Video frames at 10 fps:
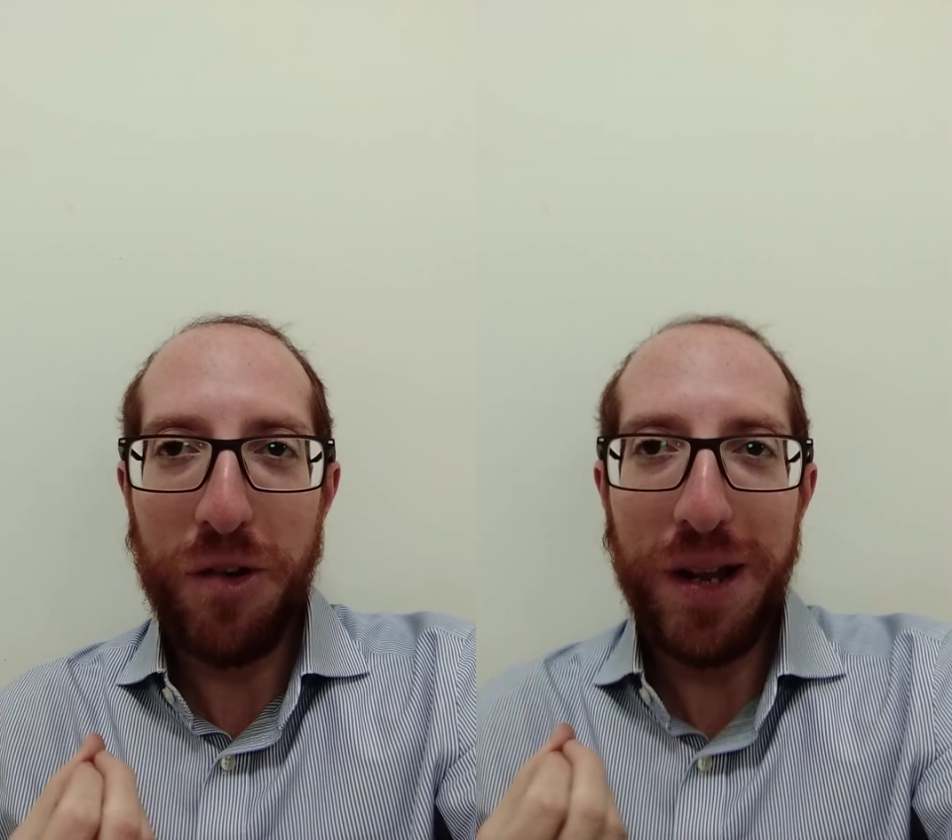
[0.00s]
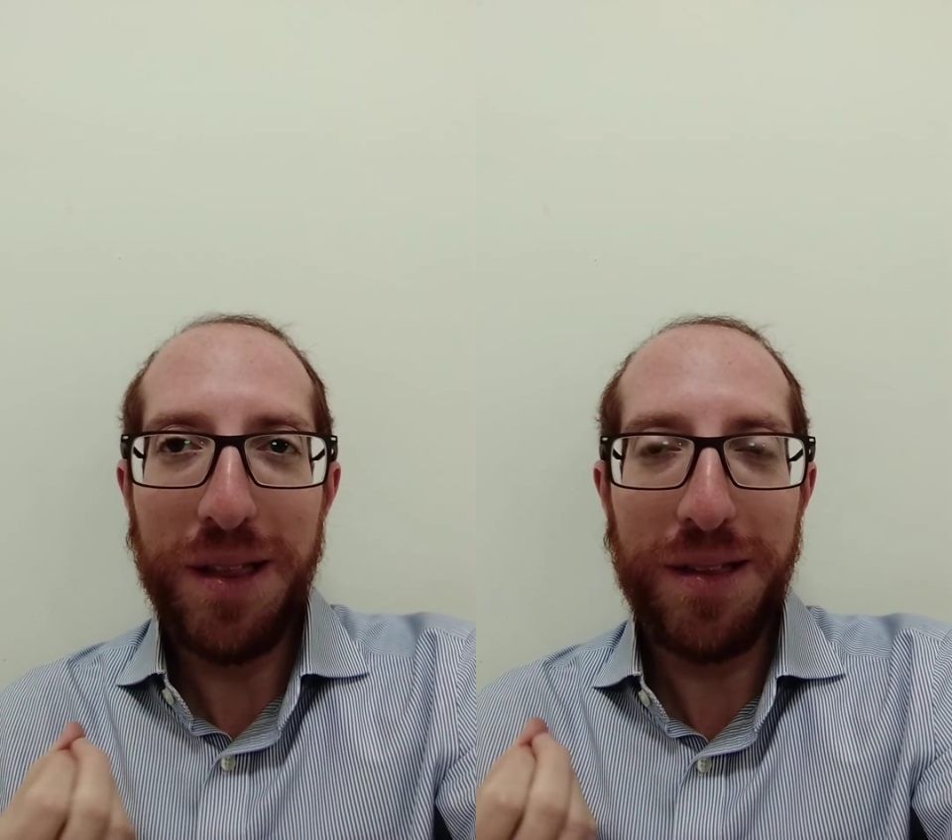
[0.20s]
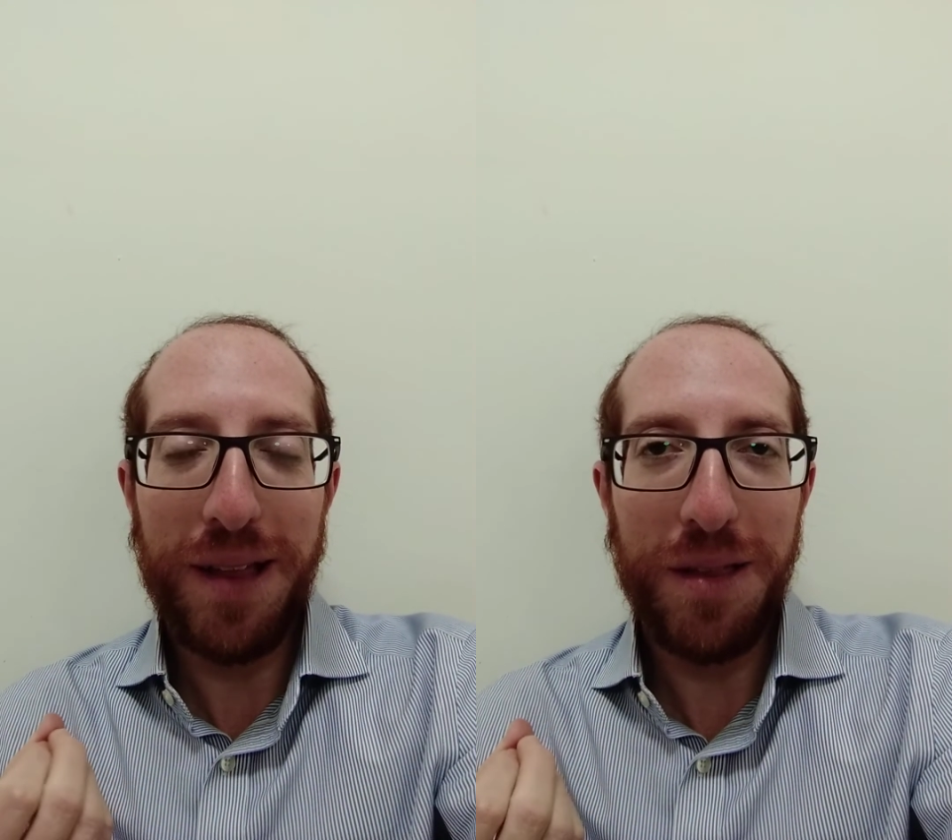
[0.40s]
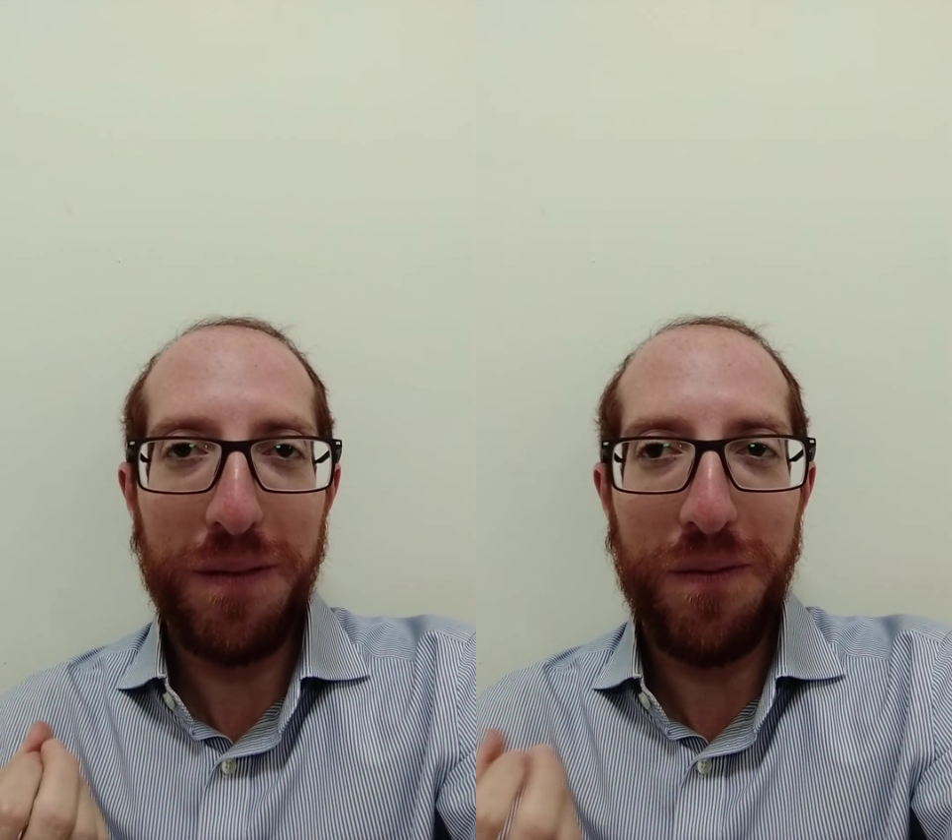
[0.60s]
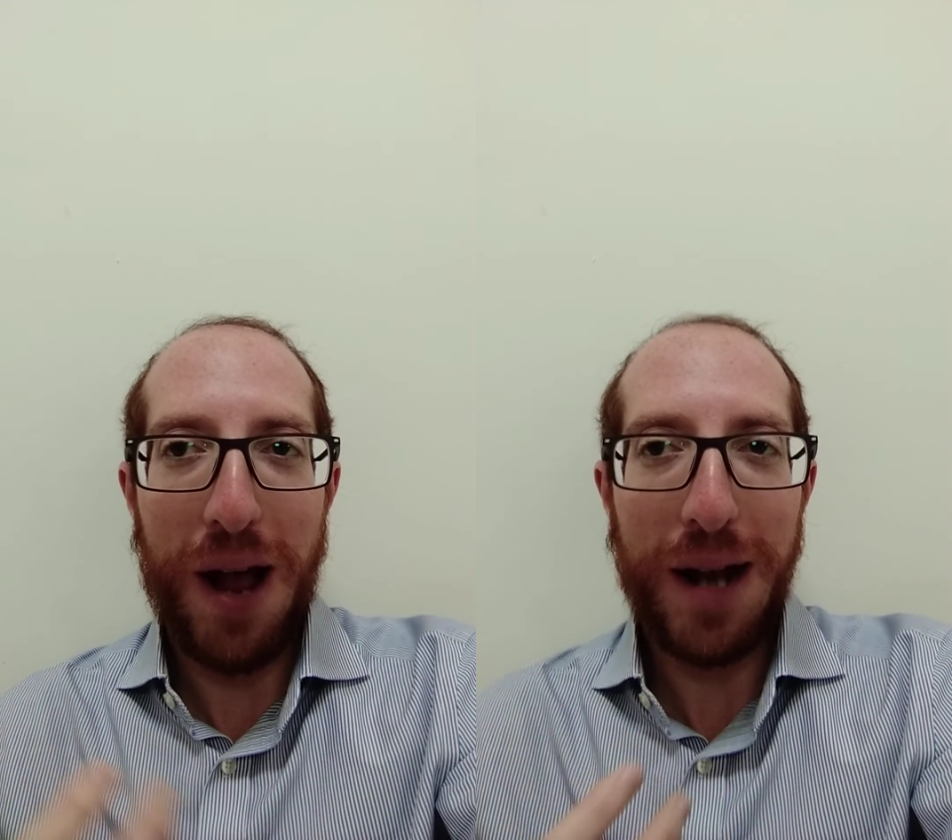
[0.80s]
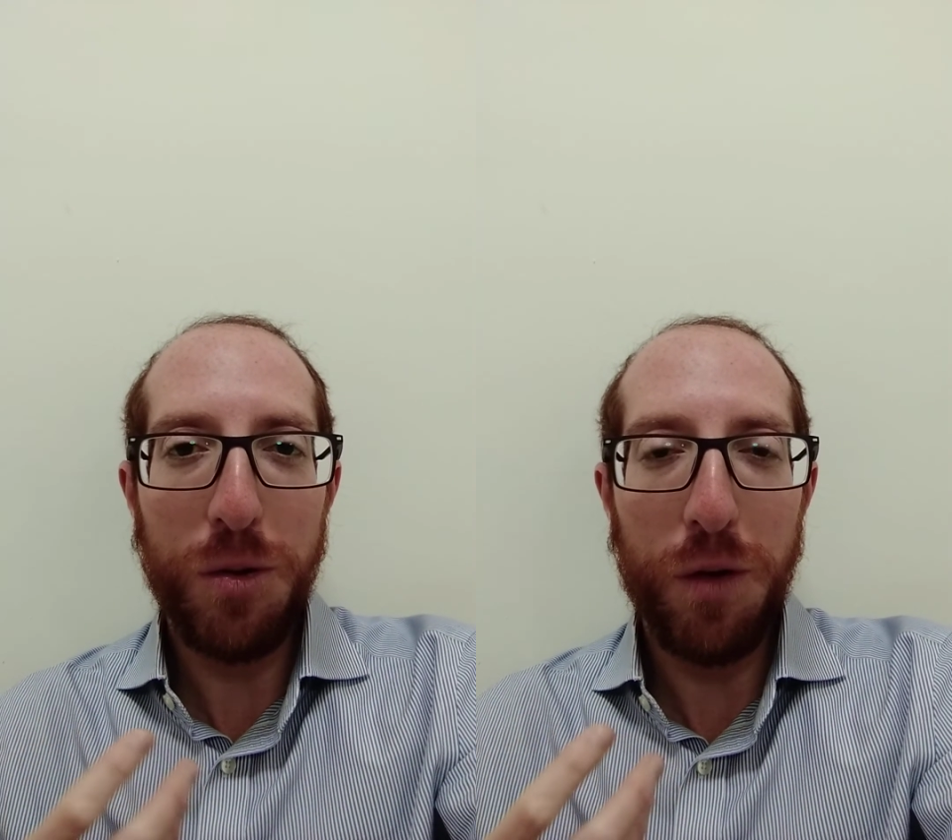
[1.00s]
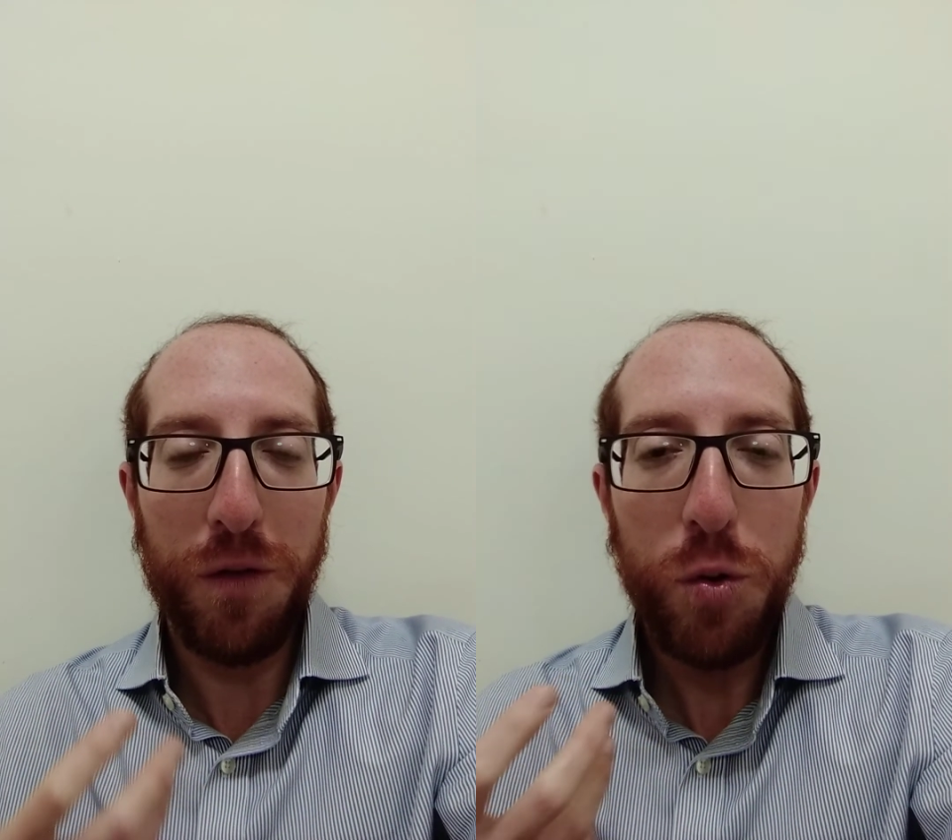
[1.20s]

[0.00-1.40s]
greater sense of value of